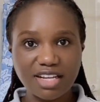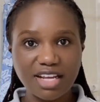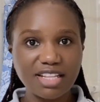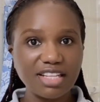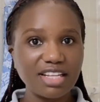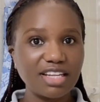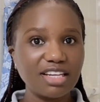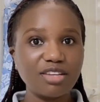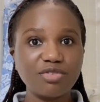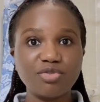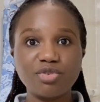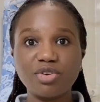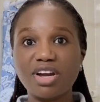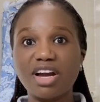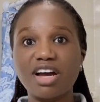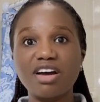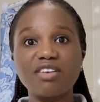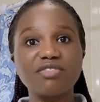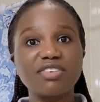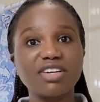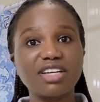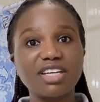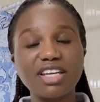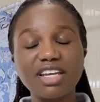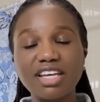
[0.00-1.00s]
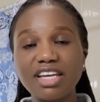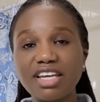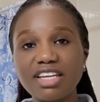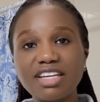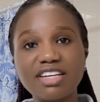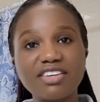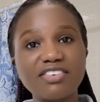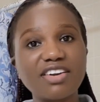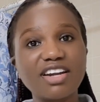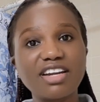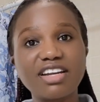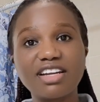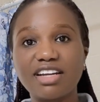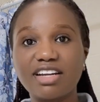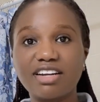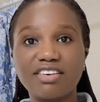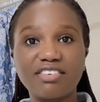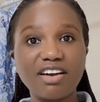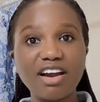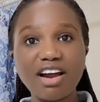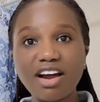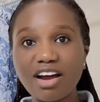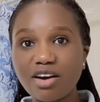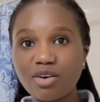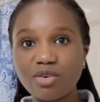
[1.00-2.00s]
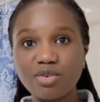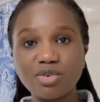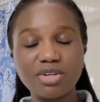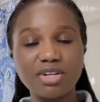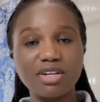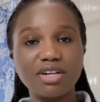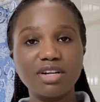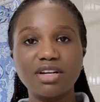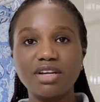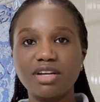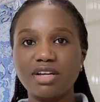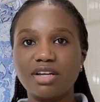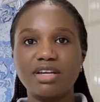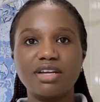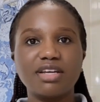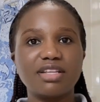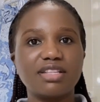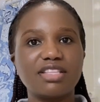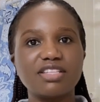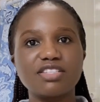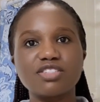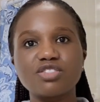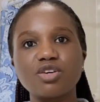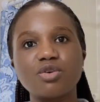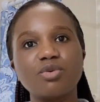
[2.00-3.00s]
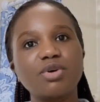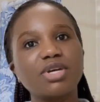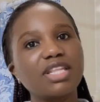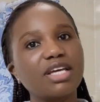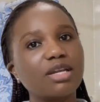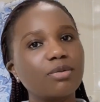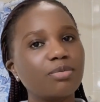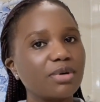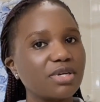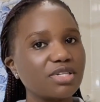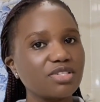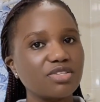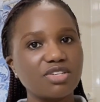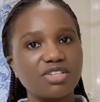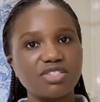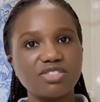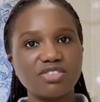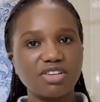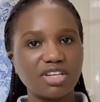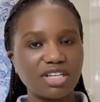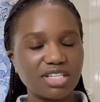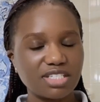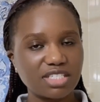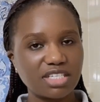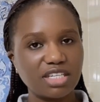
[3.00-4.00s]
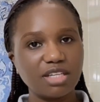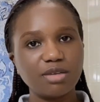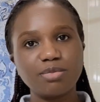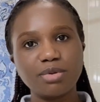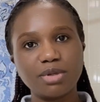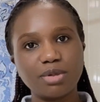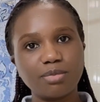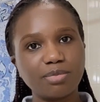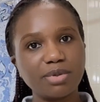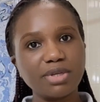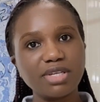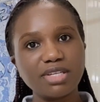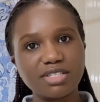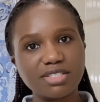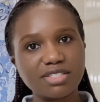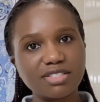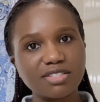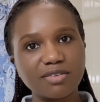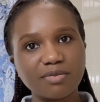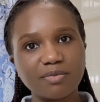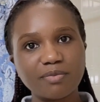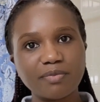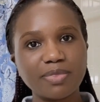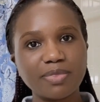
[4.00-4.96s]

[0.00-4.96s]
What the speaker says: And then if you have a kid running around, there's no way that person is gonna sleep in peace.